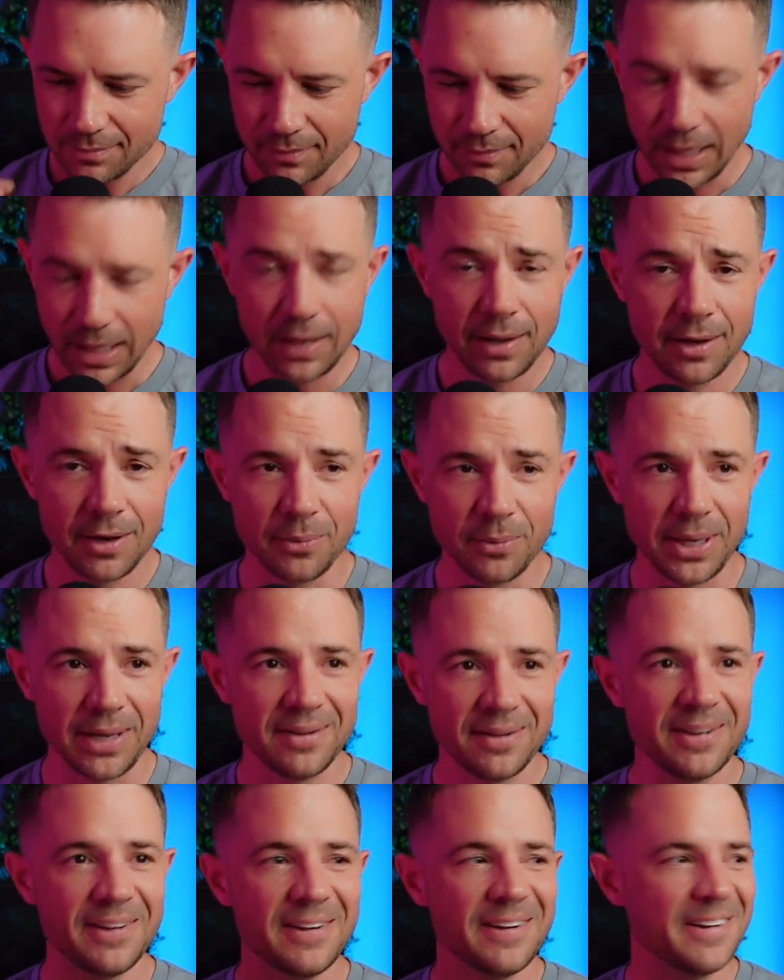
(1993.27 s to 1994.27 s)
Anyway,
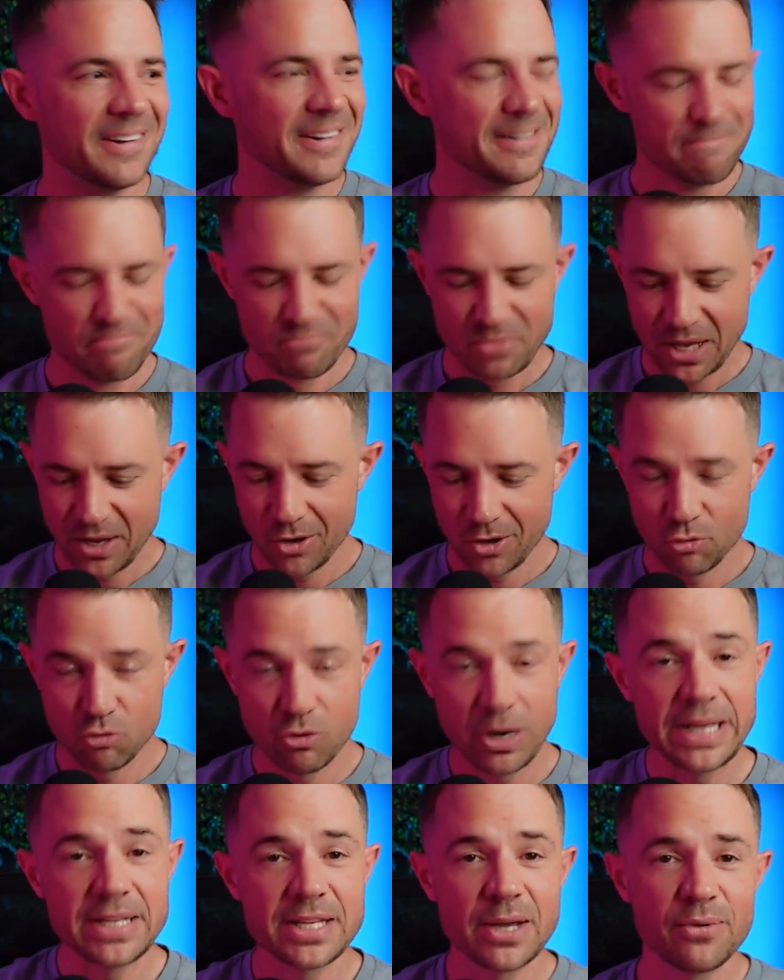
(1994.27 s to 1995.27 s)

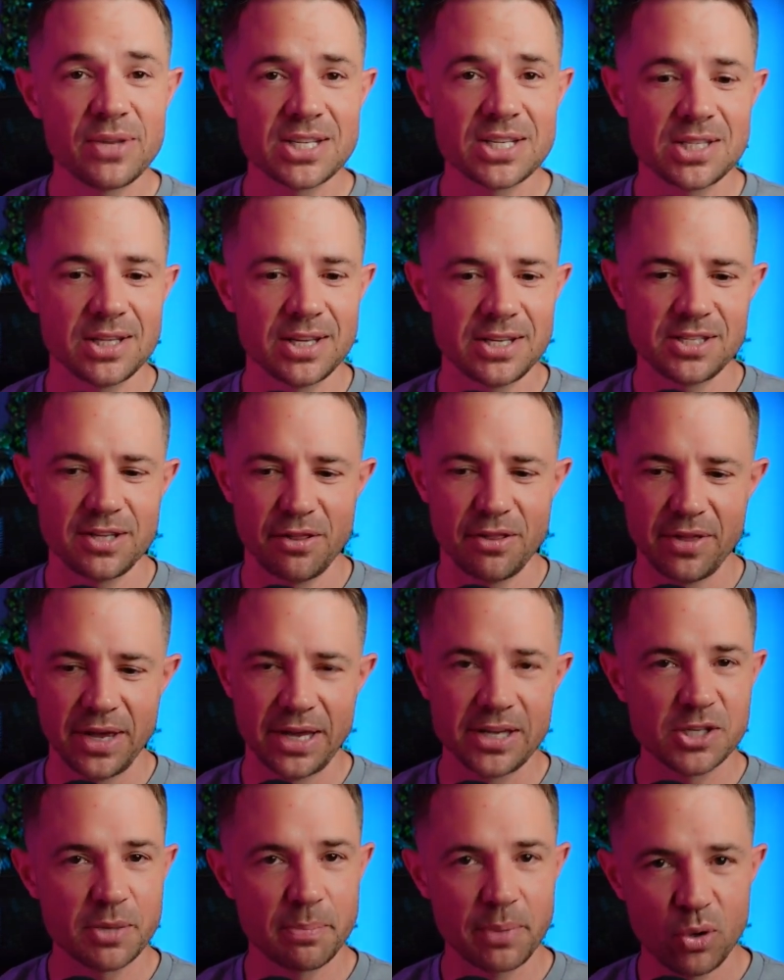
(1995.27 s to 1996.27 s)
write down this list of things
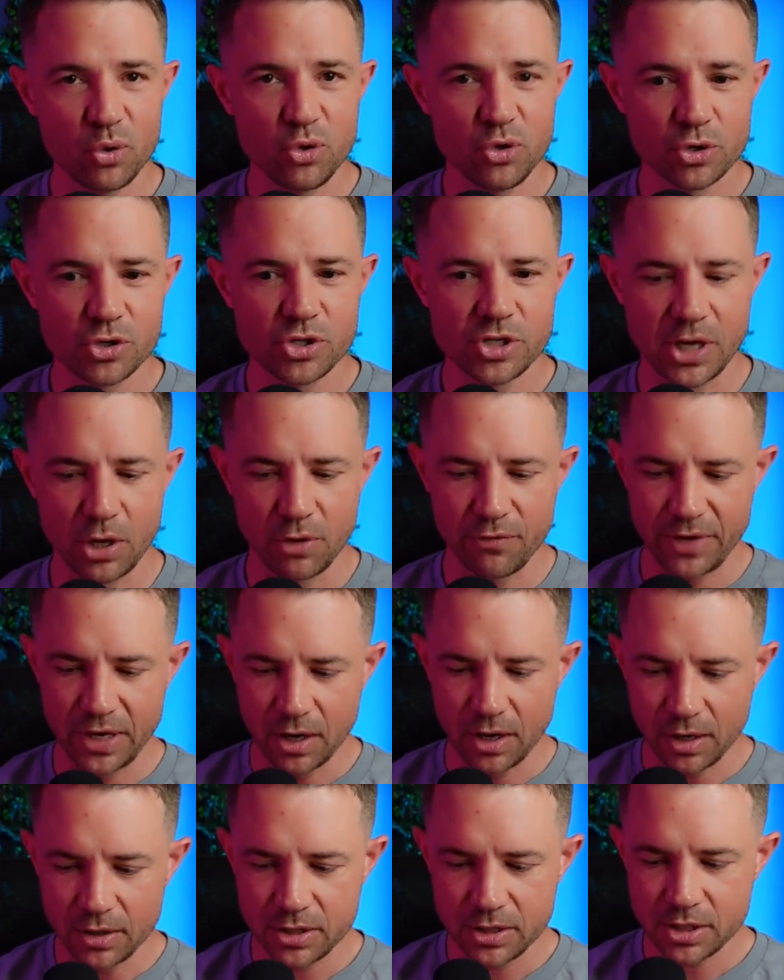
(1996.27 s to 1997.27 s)
about yourself and
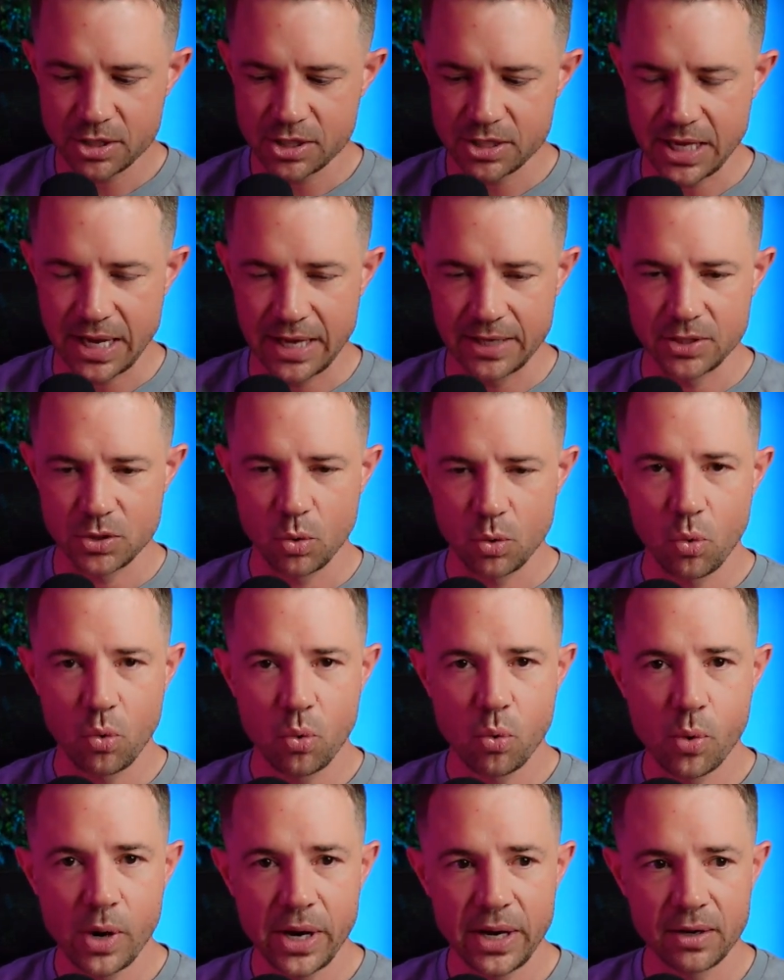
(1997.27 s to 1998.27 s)
understand
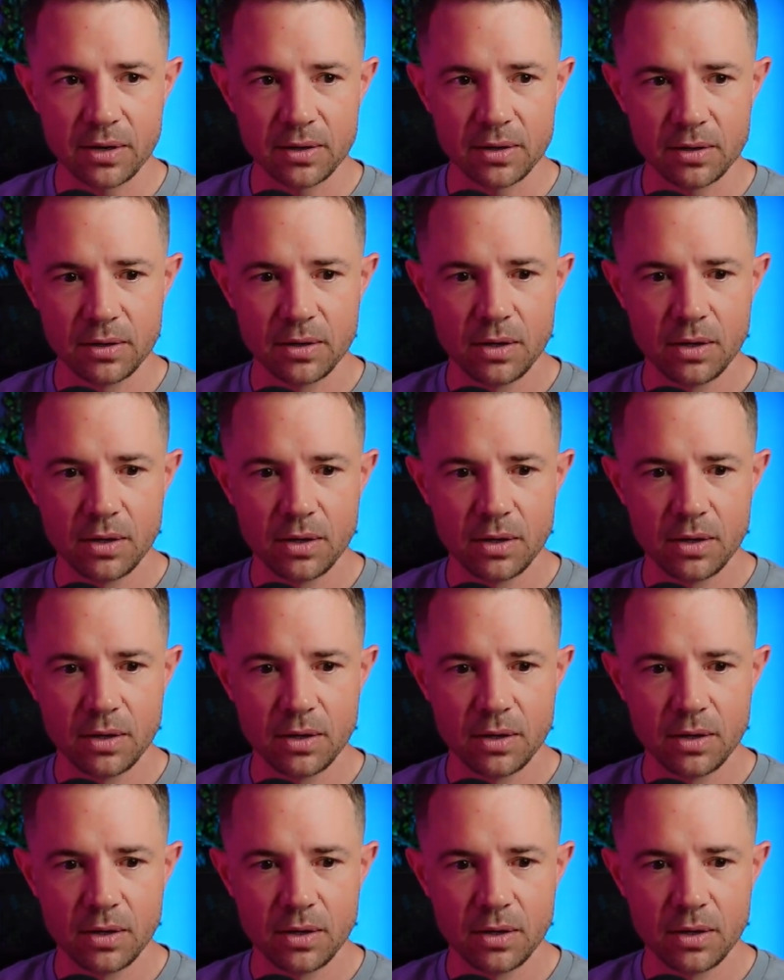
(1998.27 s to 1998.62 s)
where